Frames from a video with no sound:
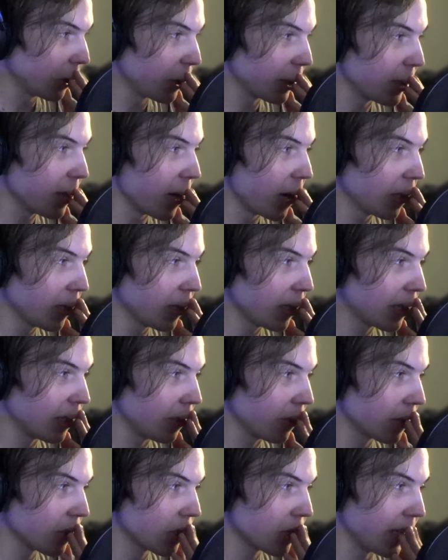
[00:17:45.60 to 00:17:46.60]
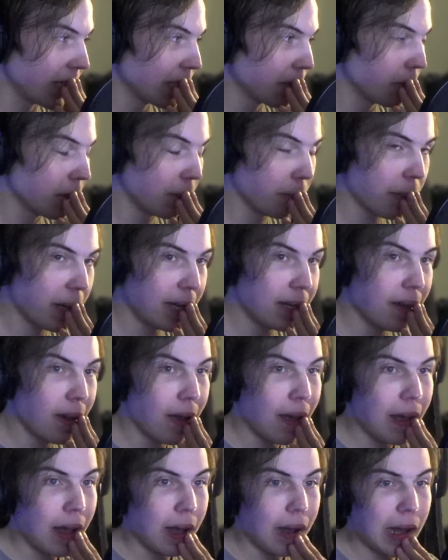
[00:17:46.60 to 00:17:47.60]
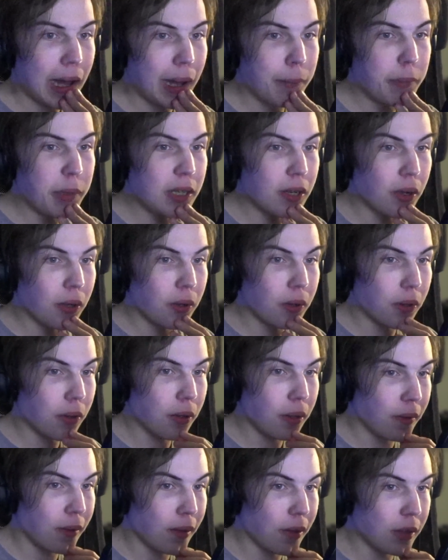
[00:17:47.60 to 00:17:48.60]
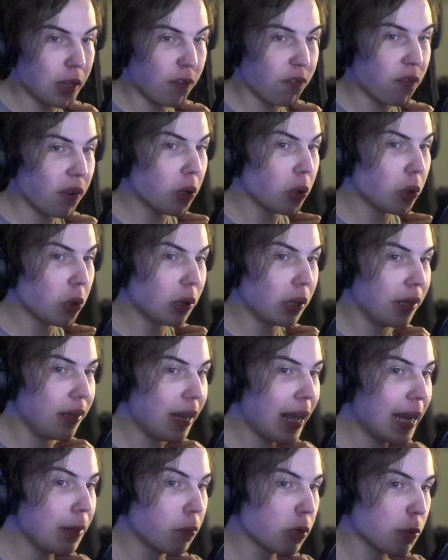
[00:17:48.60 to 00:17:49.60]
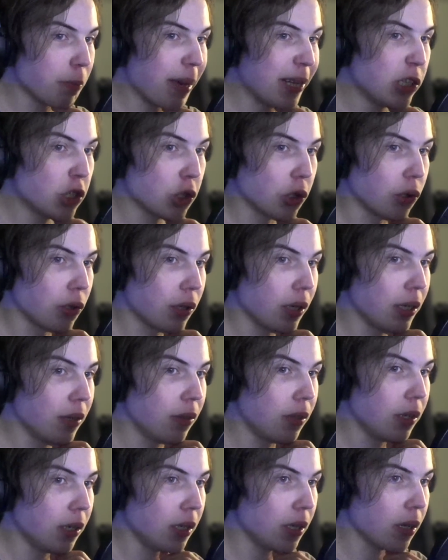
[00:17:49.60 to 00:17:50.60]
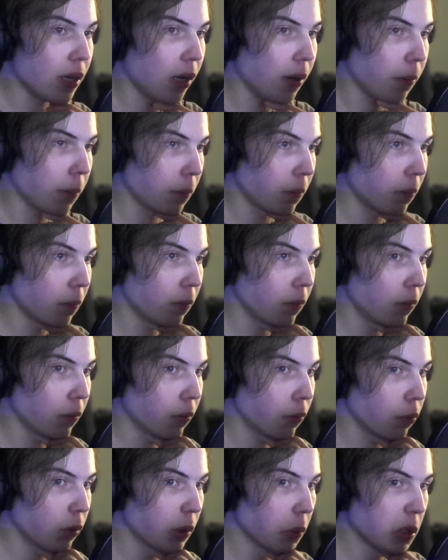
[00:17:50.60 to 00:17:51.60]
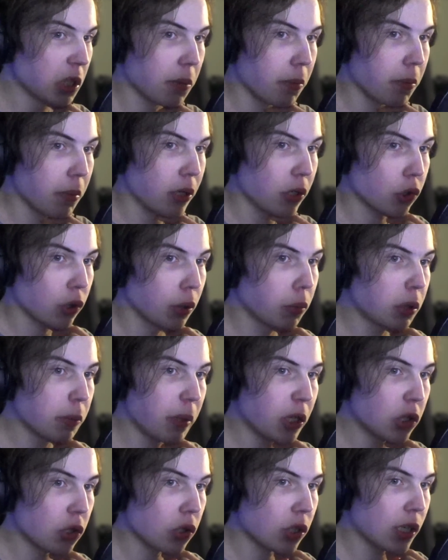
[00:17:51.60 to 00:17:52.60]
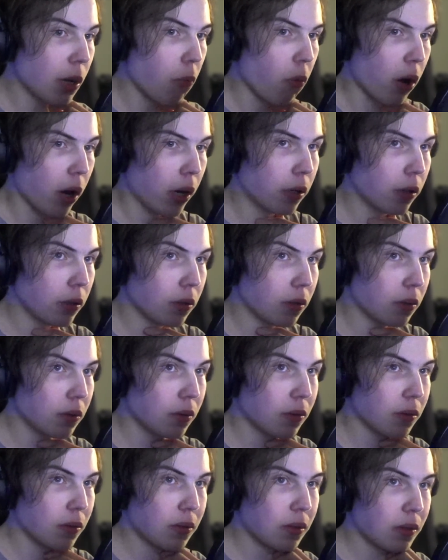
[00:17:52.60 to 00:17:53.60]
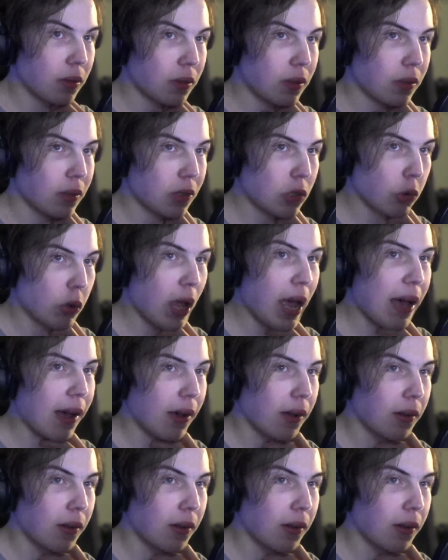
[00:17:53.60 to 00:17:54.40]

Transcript: at Garlic and look at Shanks, point made. I mean, the Figureland name was mentioned in the, where was it mentioned? It was mentioned somewhere. So yeah.